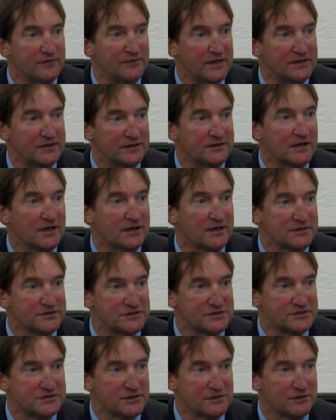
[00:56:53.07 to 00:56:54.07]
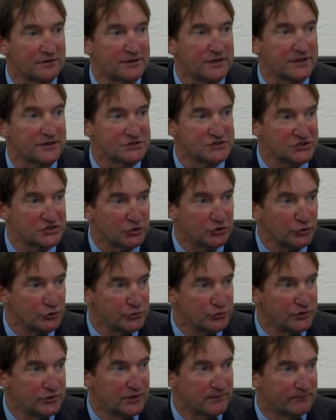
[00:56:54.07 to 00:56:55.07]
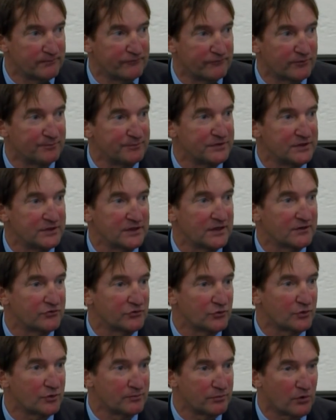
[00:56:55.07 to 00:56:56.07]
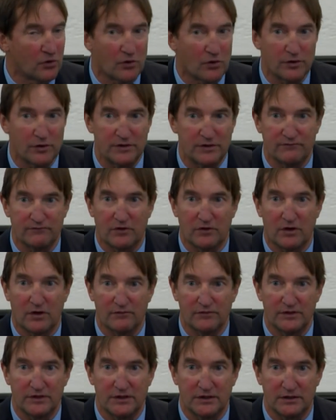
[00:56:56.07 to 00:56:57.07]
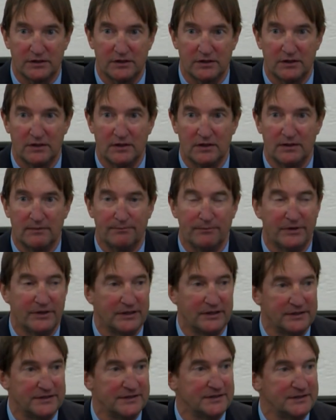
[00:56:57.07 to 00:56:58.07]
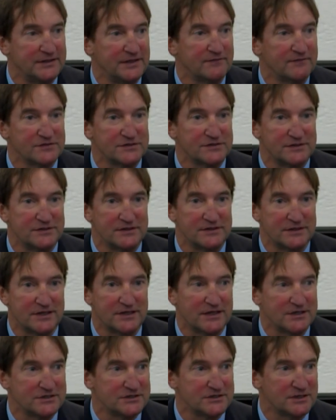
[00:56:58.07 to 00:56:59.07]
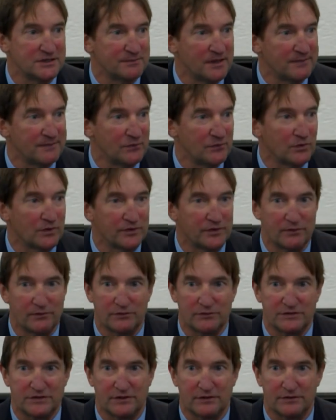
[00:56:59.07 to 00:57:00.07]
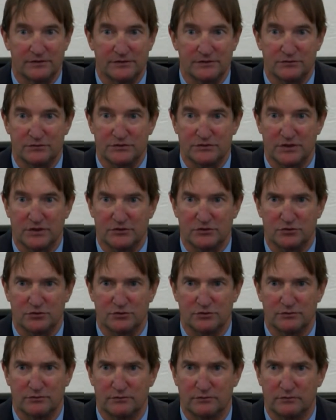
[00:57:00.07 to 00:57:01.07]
That did not necessarily exclude them from being a third party involved in it, but it did give us an indication that maybe what they were telling us was not true.